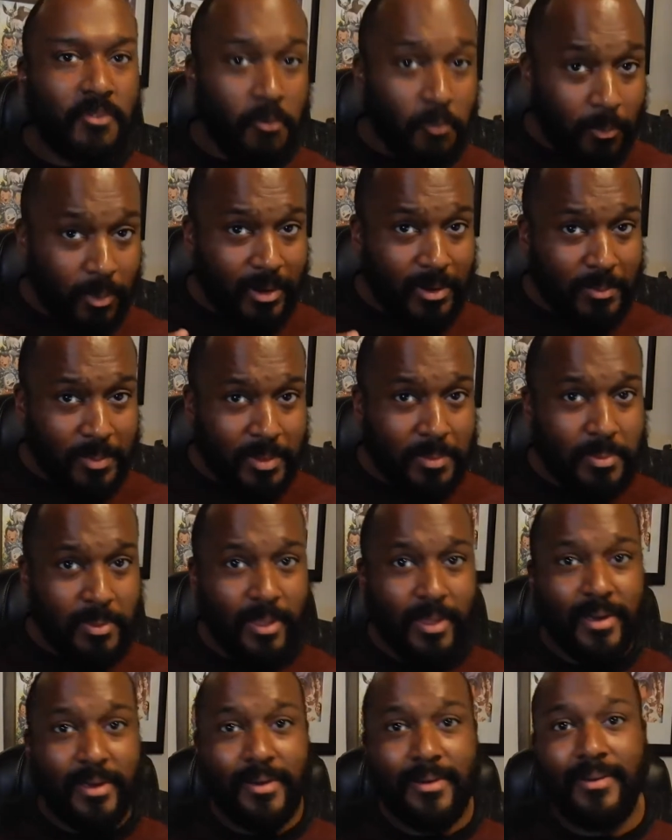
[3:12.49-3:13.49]
of a wannabe
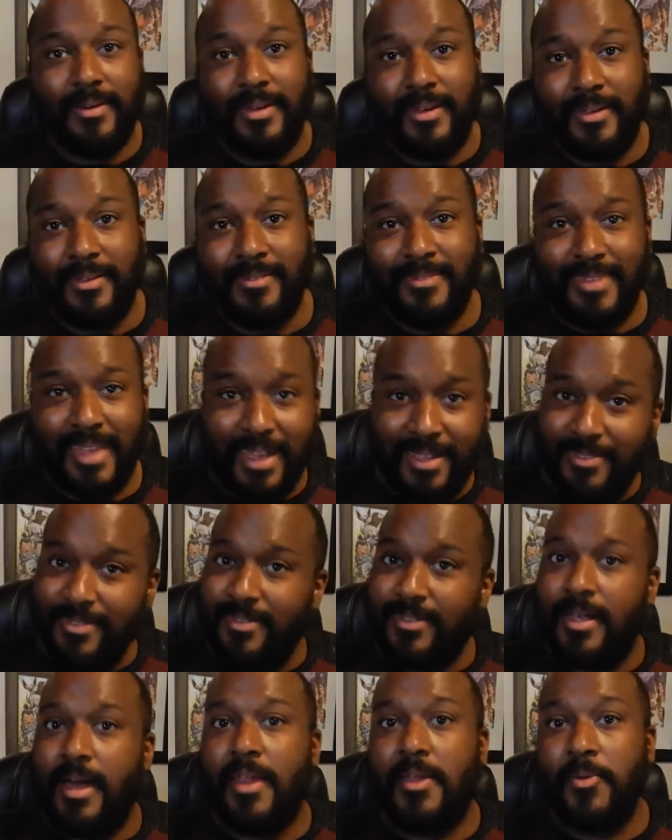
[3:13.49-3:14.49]
player. He dates
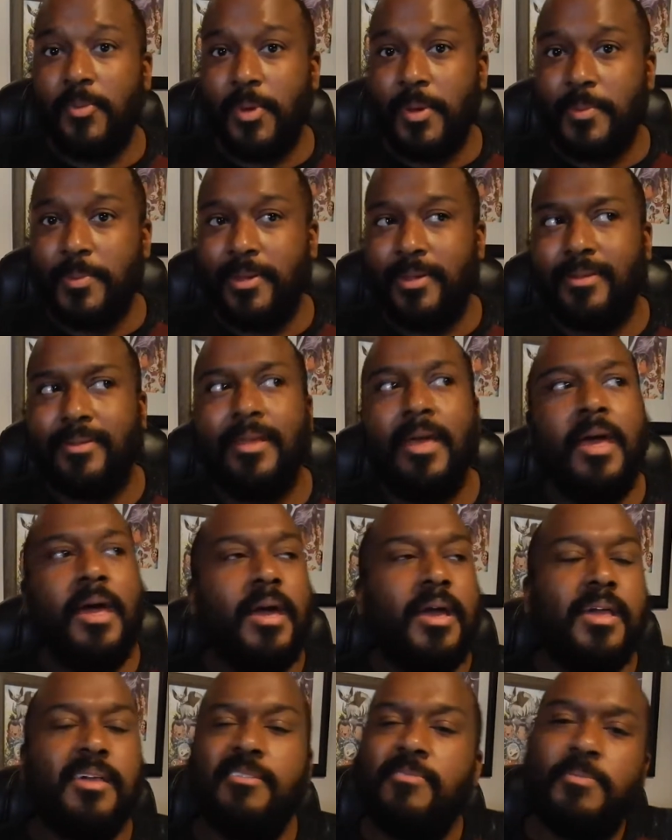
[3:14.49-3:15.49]
a lot of women.
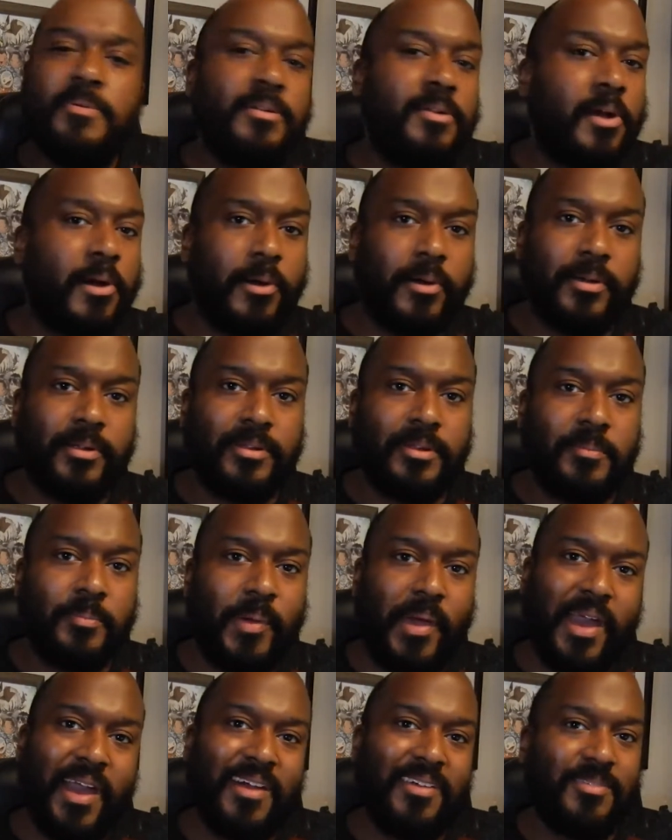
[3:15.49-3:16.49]
He's been hurt in the
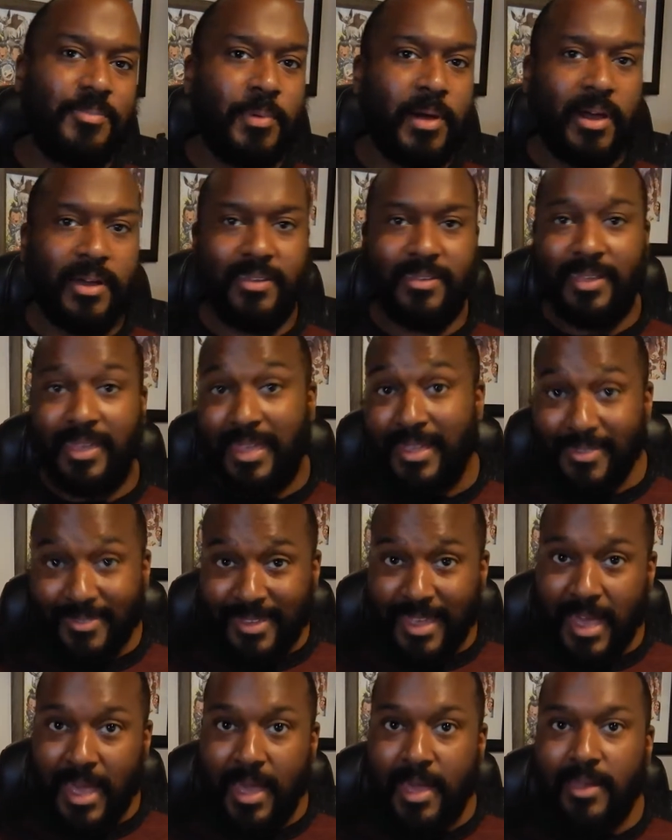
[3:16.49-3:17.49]
past by
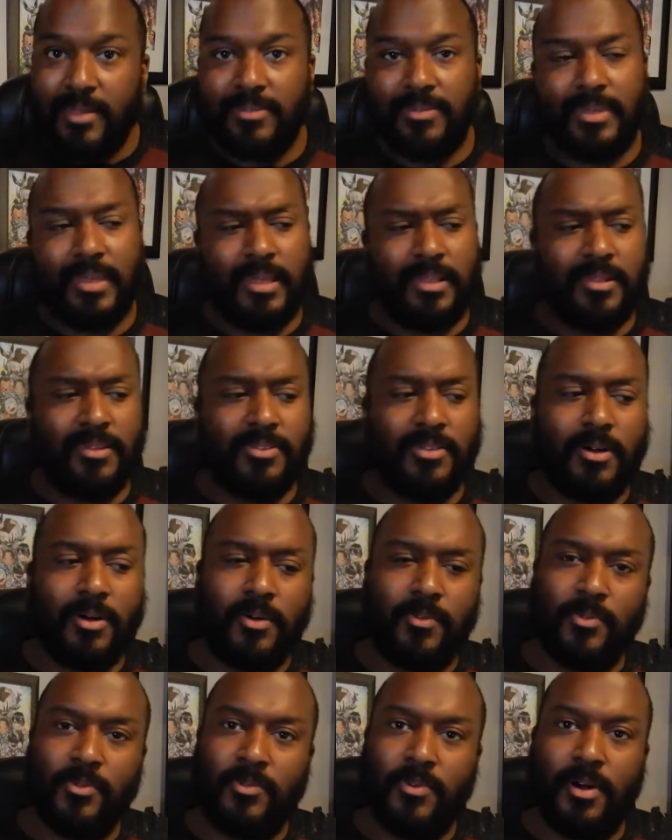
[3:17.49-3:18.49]
his ex, and this
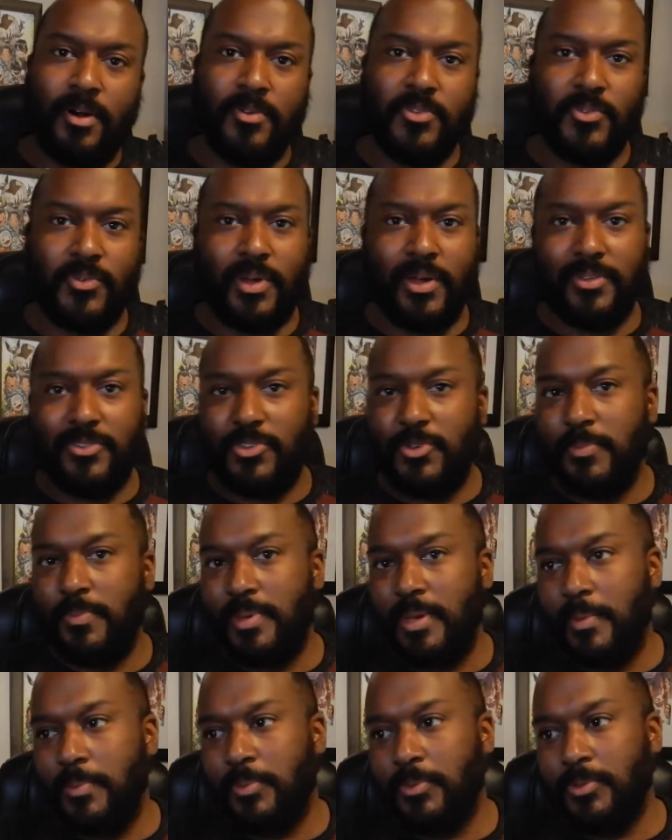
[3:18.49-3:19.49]
all revolves around two
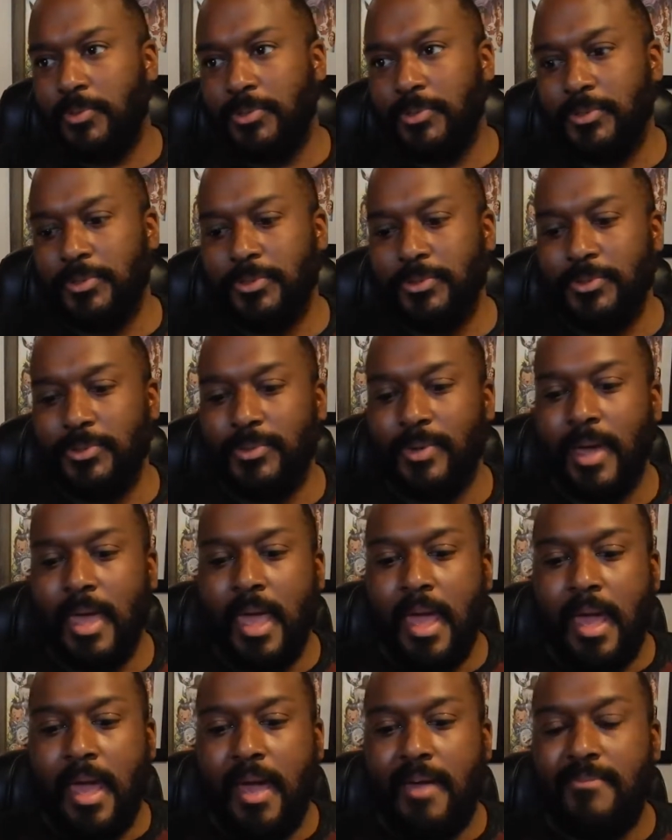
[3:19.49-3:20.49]
people who
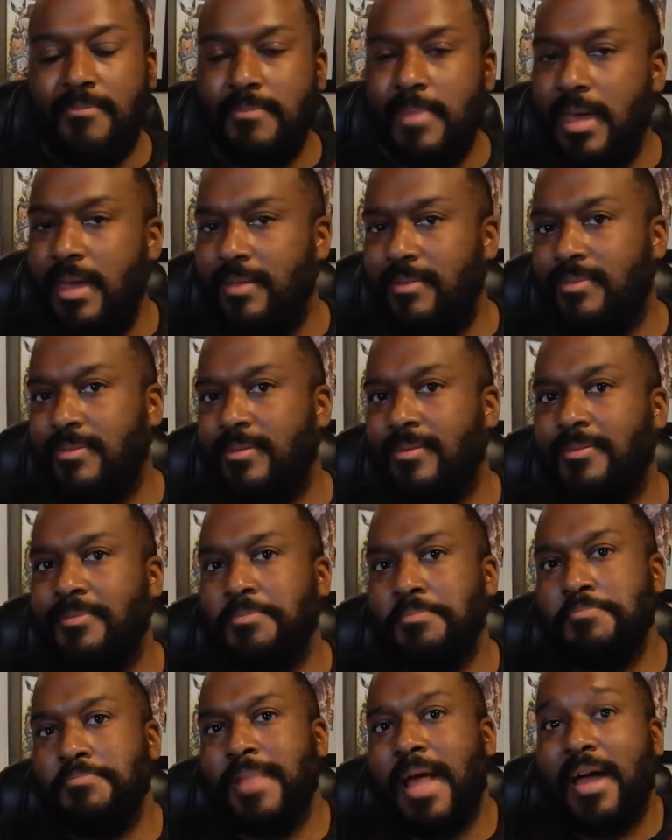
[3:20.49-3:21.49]
have made
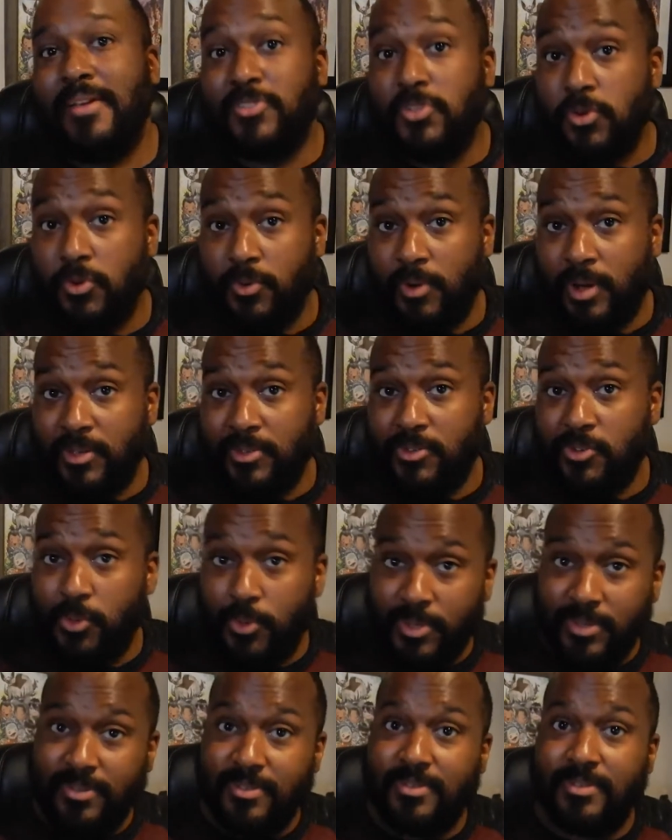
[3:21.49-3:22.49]
some not so great
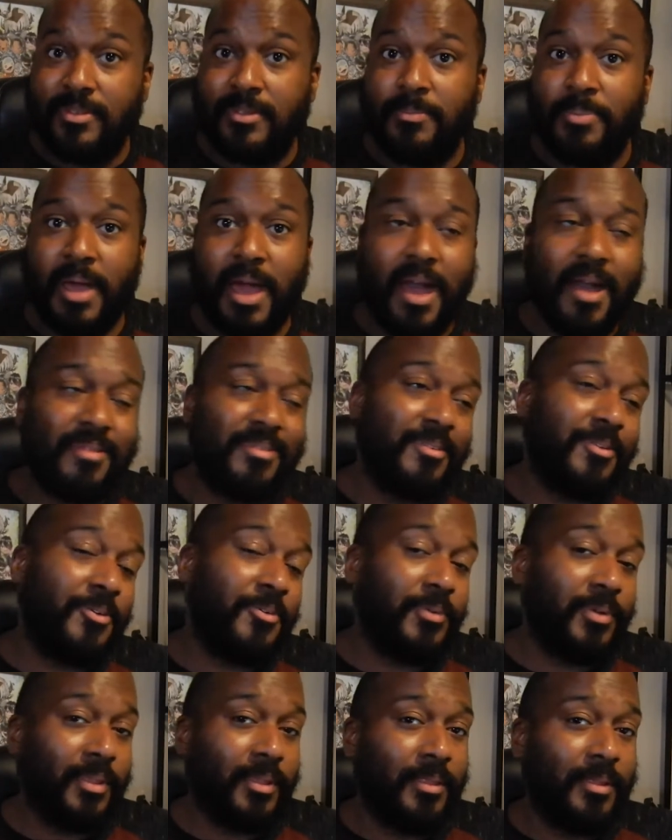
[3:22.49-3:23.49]
choices in the past and
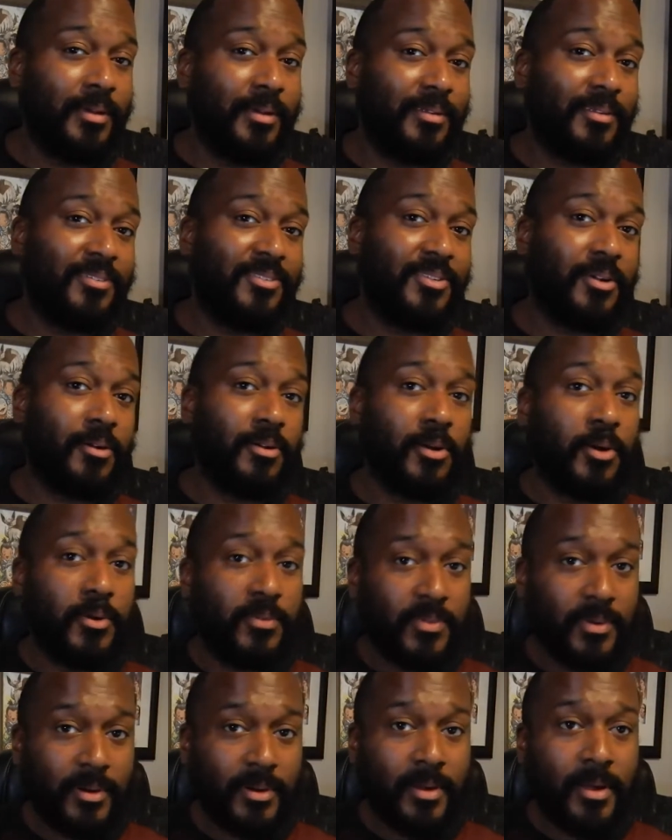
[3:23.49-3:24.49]
are really looking to start
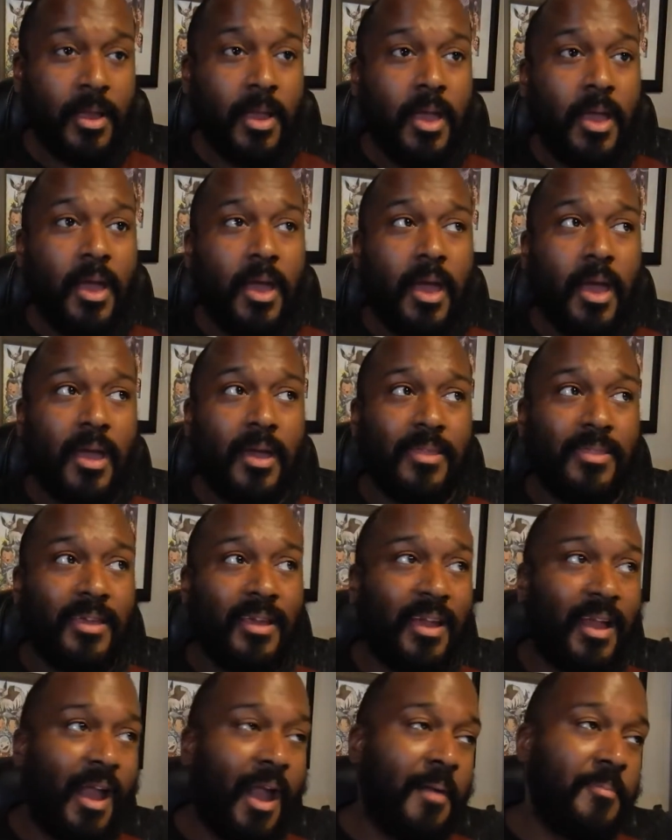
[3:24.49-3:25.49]
over, and
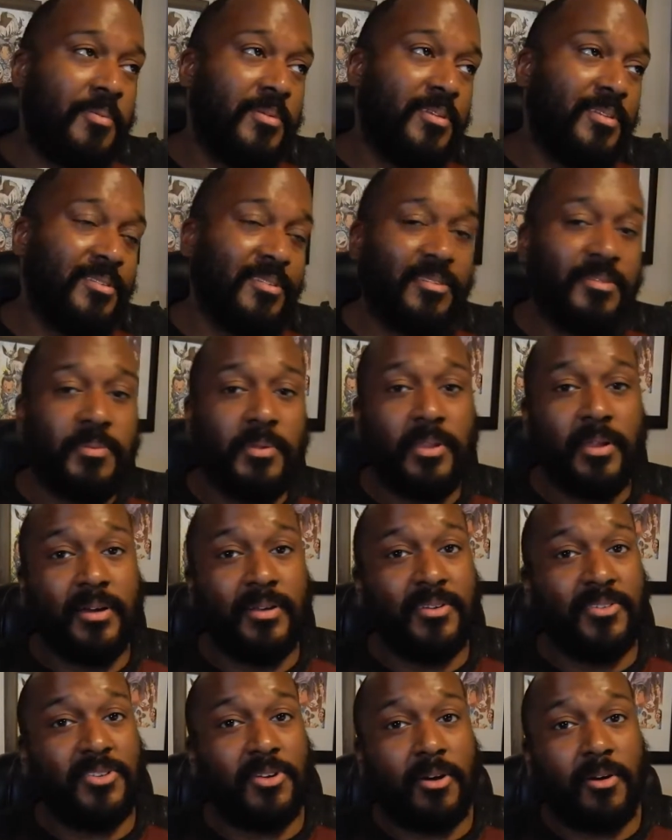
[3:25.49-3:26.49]
they happen to just be
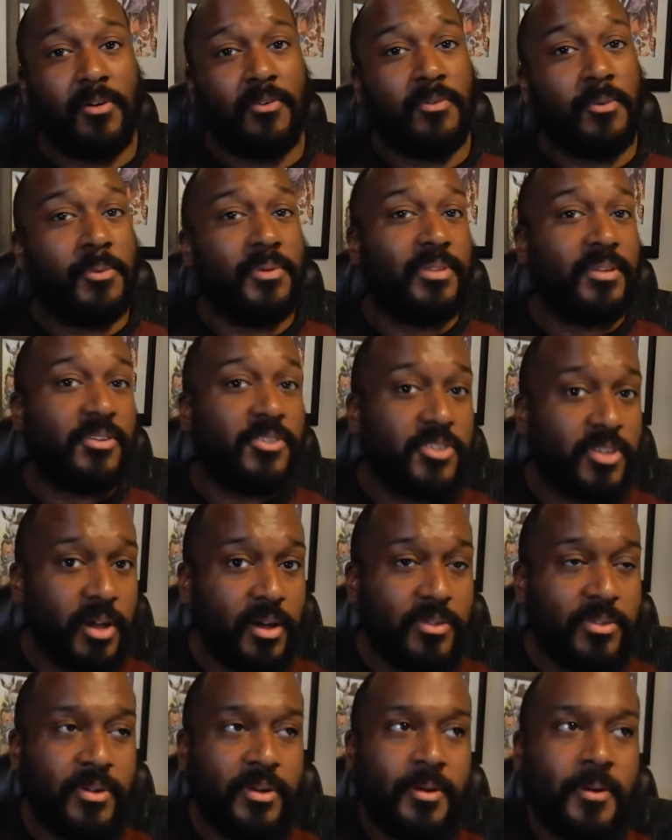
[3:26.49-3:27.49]
looking to start over with each
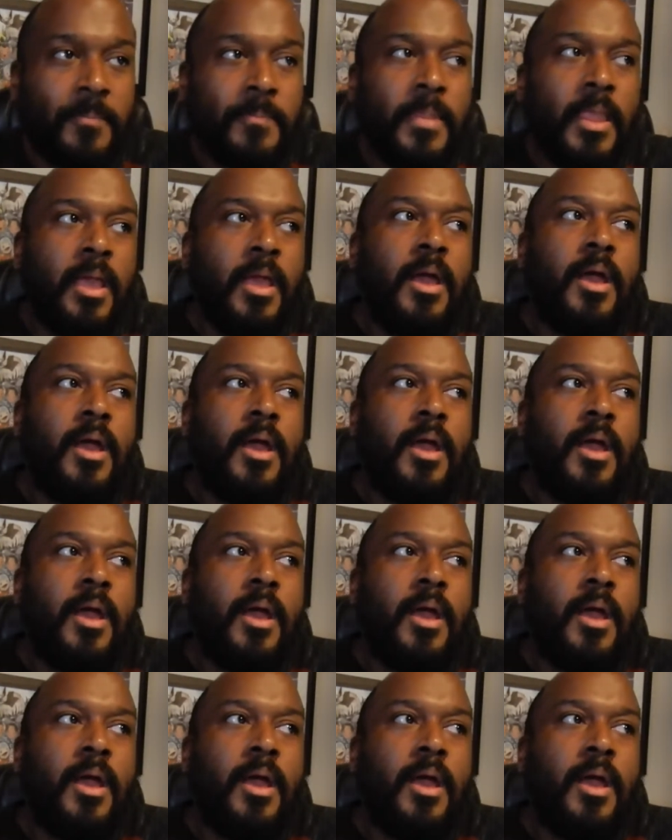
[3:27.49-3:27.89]
other.